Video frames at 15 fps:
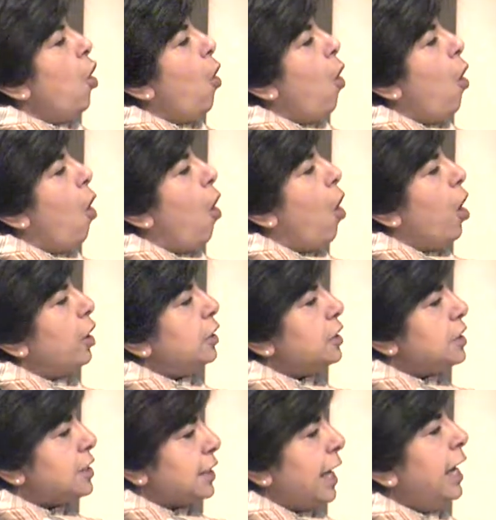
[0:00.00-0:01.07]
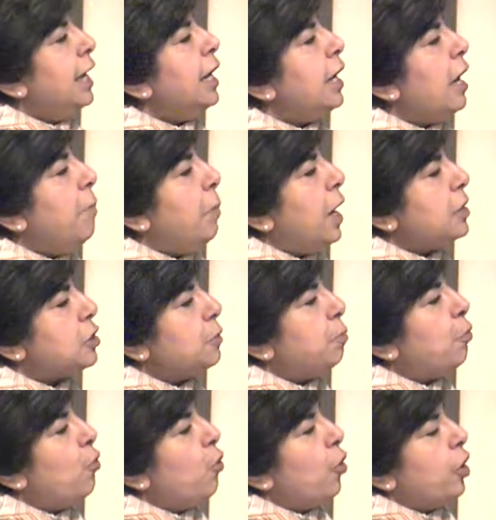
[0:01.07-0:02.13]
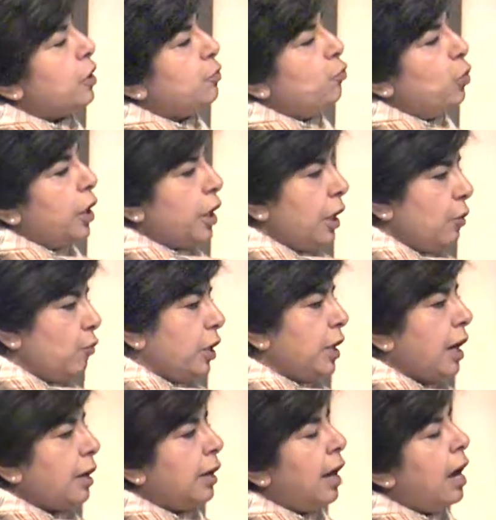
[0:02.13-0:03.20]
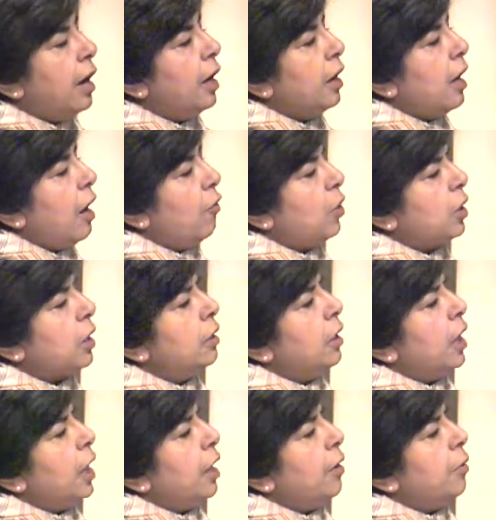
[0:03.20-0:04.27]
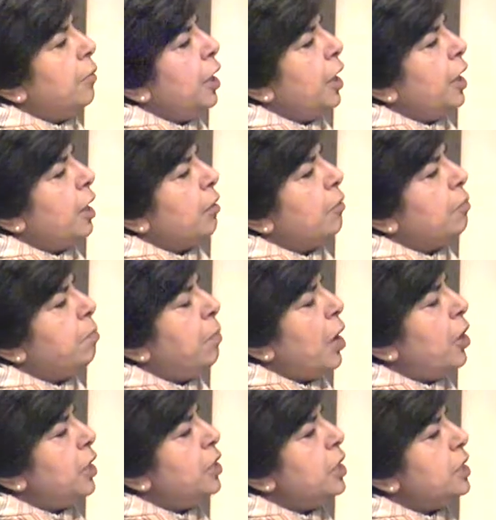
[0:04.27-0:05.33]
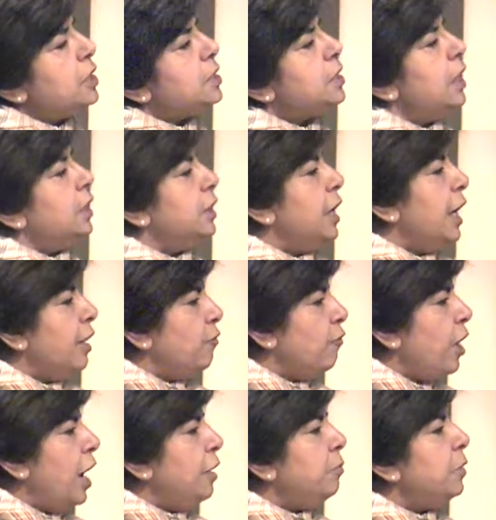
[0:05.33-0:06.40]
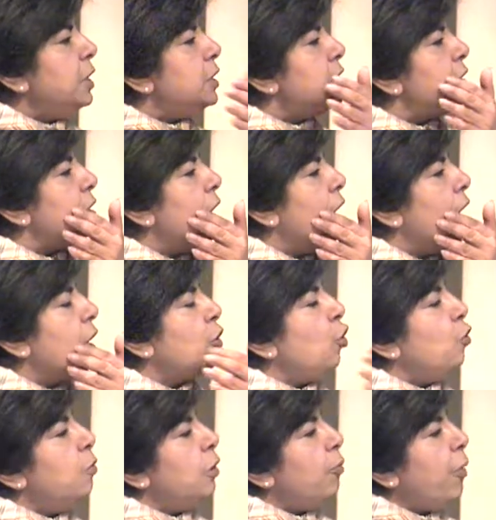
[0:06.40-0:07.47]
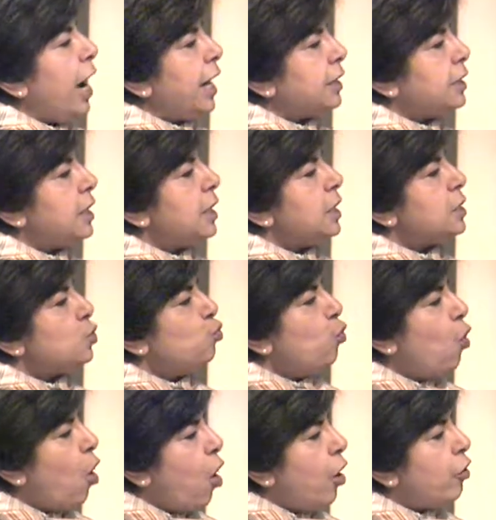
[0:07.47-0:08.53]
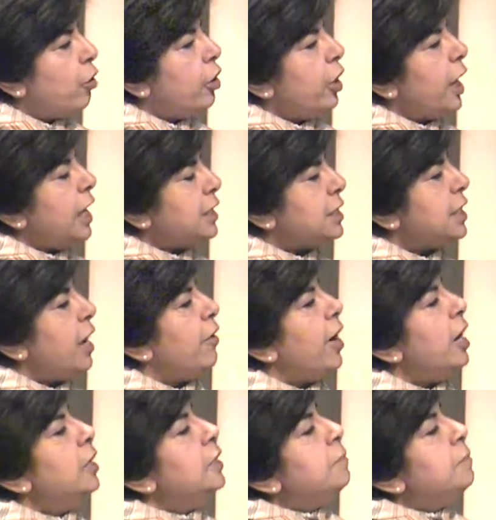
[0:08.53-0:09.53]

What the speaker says: on scaling up our support, working with our partners in the environment, global practice, water, et cetera,